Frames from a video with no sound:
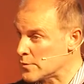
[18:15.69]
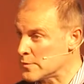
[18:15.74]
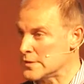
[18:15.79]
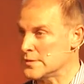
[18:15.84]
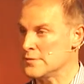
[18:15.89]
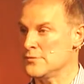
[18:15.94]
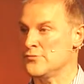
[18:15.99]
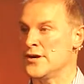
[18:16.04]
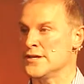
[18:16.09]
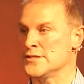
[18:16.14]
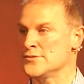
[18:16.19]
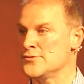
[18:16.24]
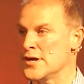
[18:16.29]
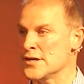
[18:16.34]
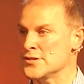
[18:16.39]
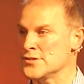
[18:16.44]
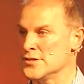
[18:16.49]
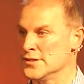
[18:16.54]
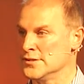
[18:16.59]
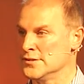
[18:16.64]
me in the right
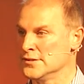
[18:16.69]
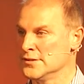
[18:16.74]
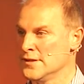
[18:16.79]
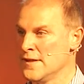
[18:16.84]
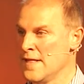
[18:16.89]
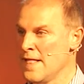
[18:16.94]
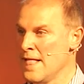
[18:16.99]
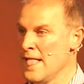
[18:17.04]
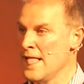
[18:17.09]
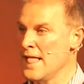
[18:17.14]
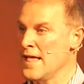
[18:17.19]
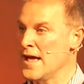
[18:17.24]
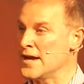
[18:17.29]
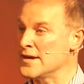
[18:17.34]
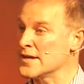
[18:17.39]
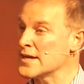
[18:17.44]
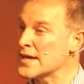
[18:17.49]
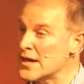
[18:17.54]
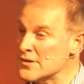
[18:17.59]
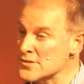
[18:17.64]
direction?
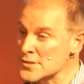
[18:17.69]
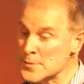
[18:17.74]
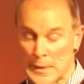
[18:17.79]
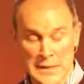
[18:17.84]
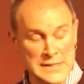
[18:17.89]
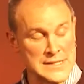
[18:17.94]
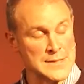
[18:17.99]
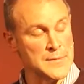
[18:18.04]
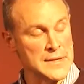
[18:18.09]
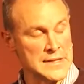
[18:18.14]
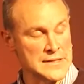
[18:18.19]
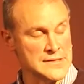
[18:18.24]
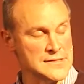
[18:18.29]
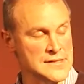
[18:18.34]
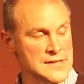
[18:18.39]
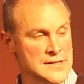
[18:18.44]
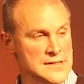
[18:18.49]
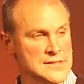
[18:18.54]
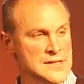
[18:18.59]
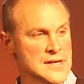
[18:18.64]
And accountability means
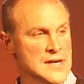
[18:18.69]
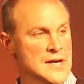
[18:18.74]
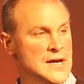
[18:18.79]
that